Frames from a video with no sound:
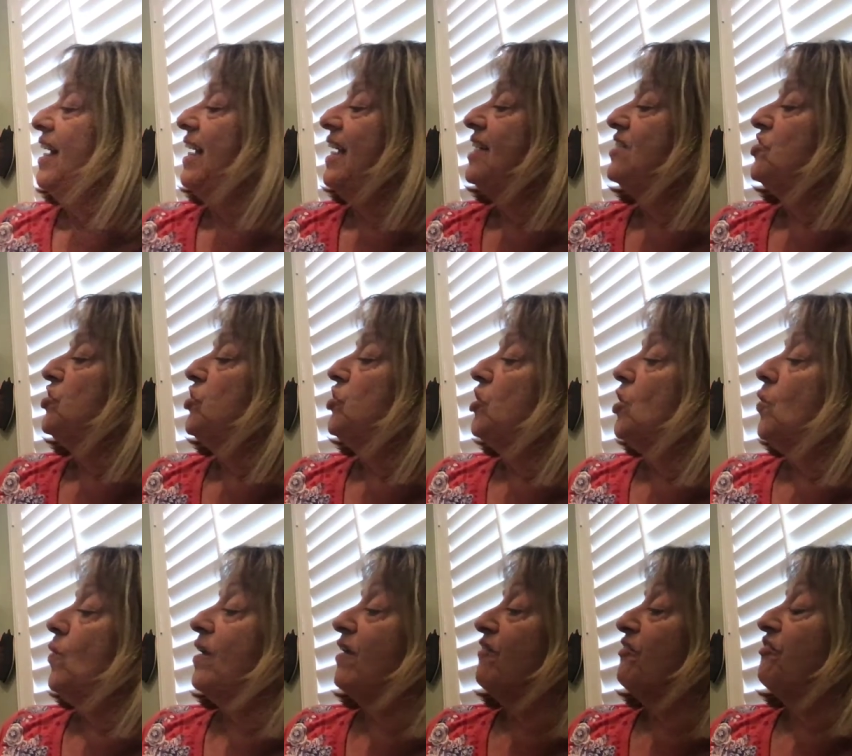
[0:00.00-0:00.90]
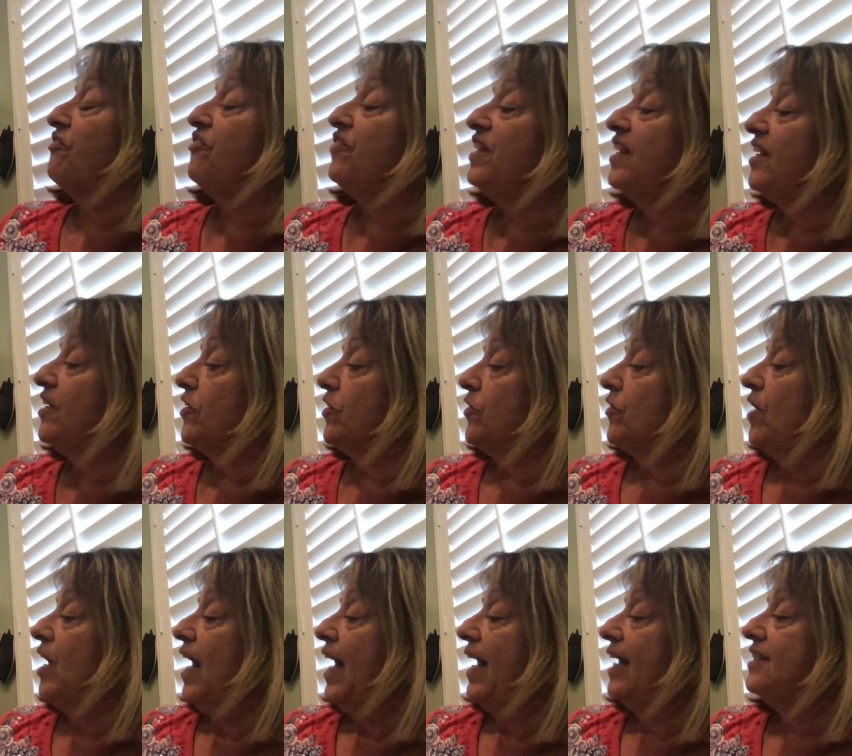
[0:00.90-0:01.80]
it's showing fear
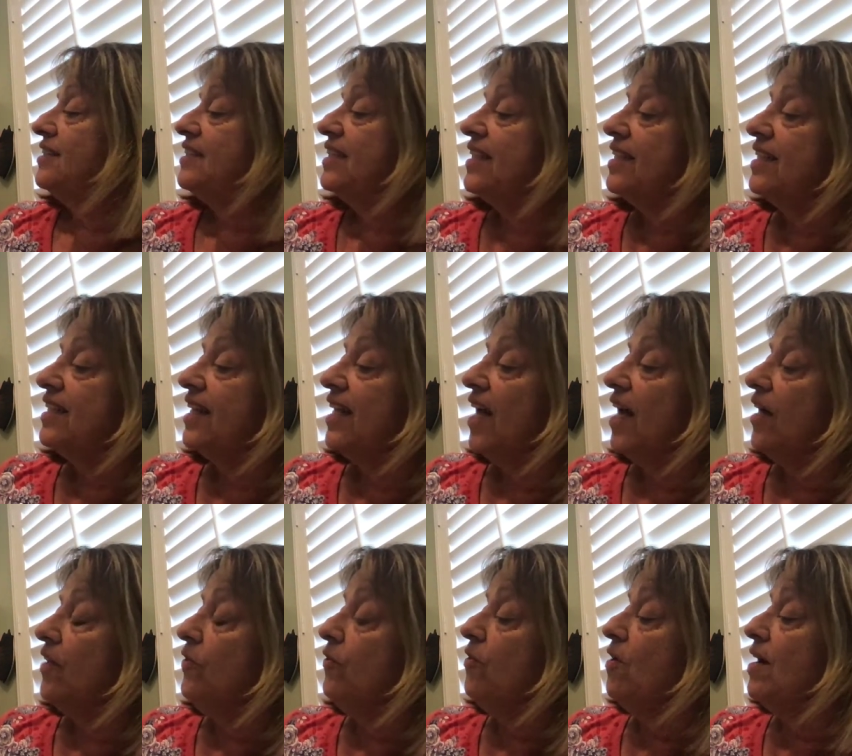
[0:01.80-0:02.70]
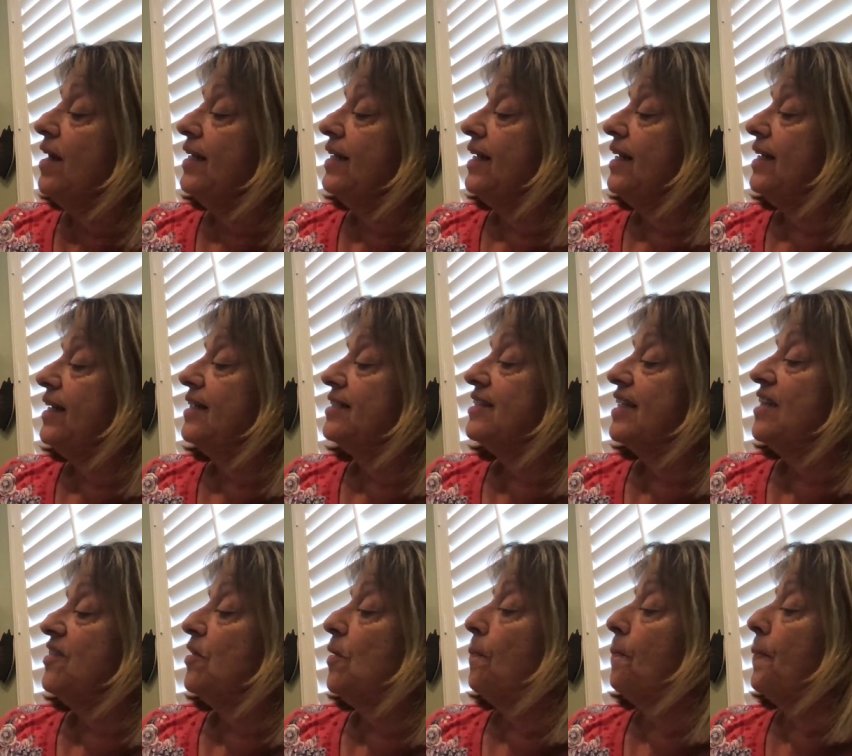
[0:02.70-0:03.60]
and telling other hyenas
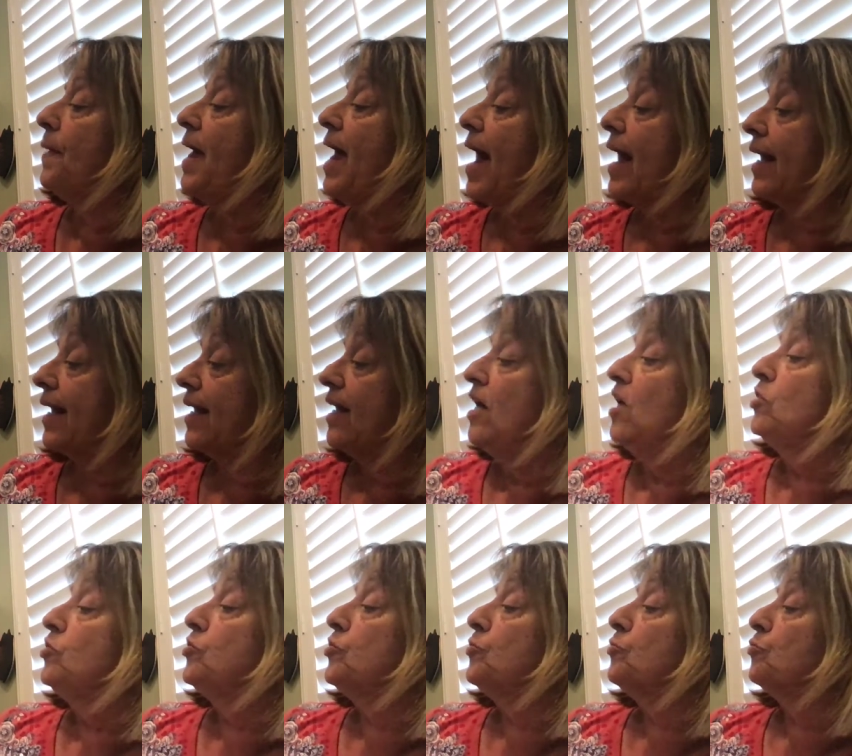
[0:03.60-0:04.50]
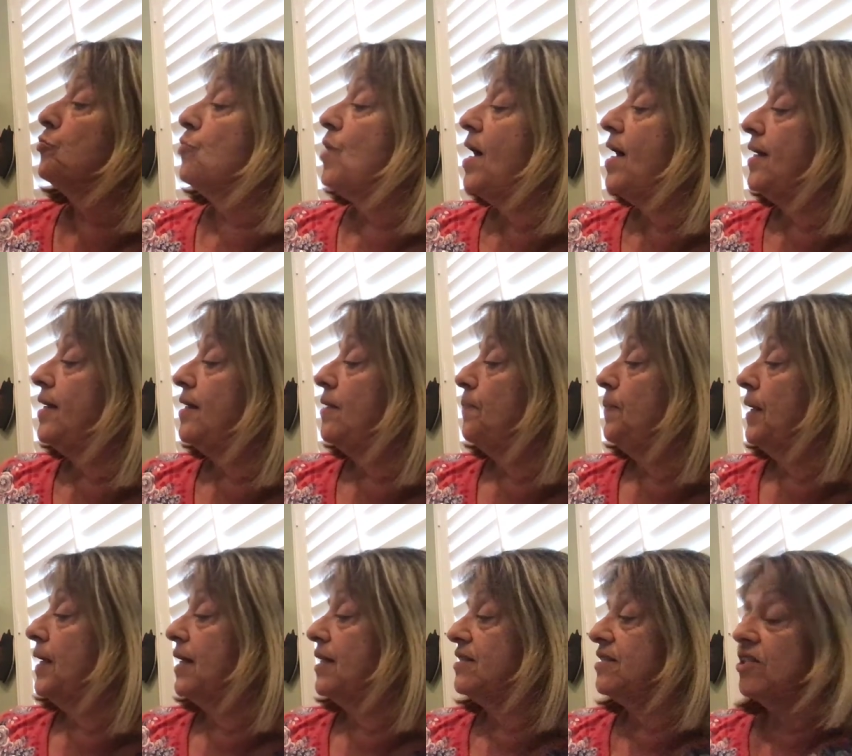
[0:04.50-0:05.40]
in the pack to run
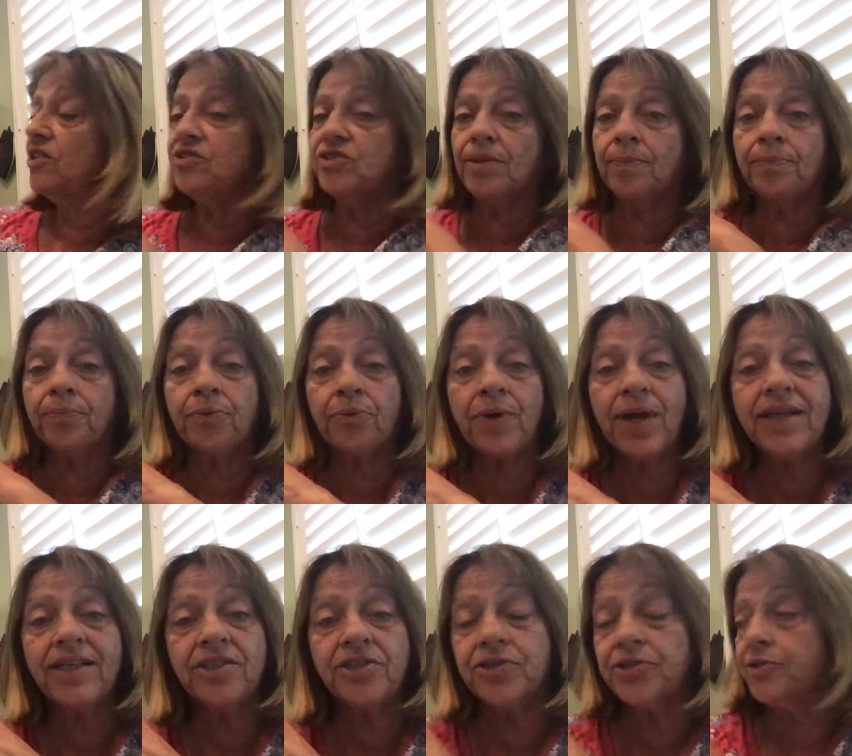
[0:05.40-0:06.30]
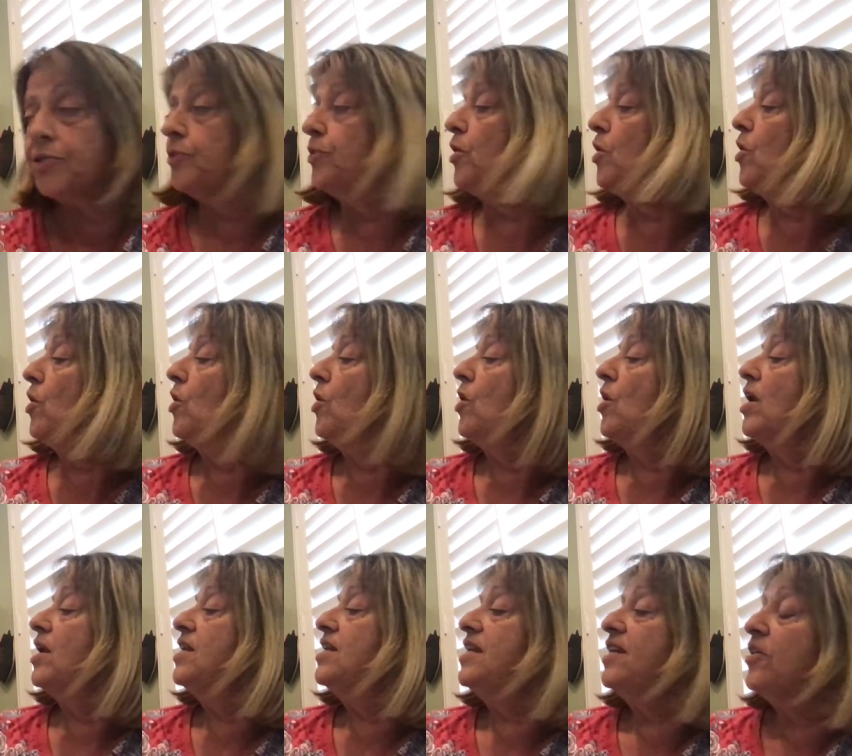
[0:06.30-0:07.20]
because there's a predator
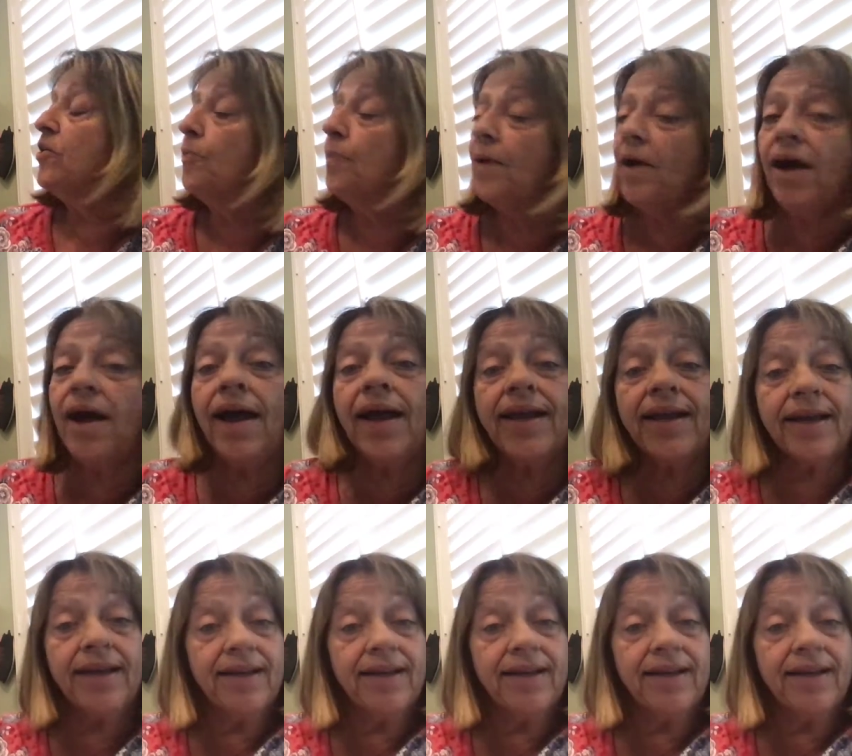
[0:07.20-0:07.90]
nearby.